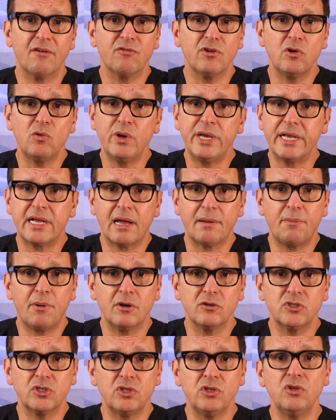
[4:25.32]
Every week I
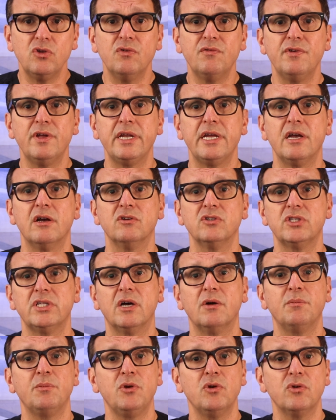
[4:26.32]
post new videos to
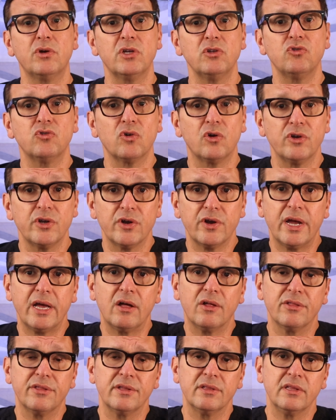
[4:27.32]
help you control your
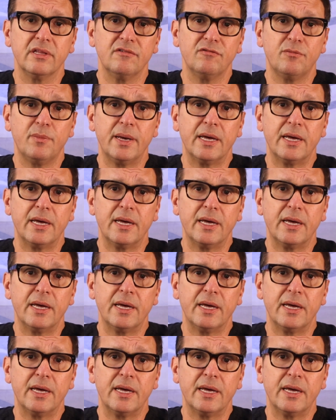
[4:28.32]
health and live